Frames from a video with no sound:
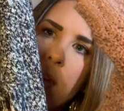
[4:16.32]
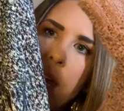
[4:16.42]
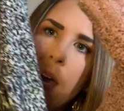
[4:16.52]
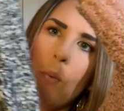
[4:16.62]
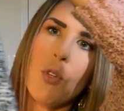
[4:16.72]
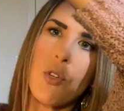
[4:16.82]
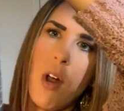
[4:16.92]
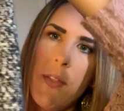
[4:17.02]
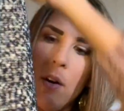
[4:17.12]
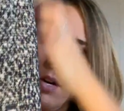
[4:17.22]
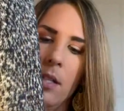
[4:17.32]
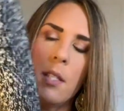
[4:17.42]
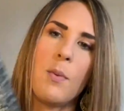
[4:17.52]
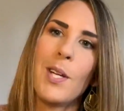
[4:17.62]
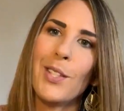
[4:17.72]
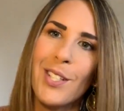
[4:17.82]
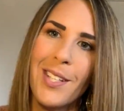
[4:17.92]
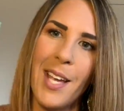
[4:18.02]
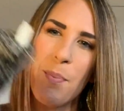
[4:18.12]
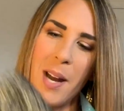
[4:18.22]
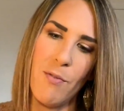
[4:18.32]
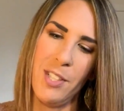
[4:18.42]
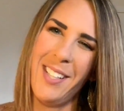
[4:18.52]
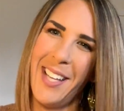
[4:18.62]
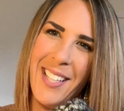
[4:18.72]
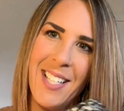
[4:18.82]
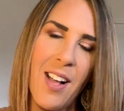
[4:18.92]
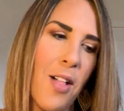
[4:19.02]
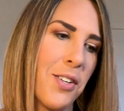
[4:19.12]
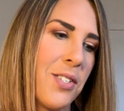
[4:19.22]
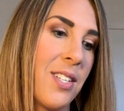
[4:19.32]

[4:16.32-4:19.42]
yeah, we'll try that on and see what it looks like, but I really like these colors.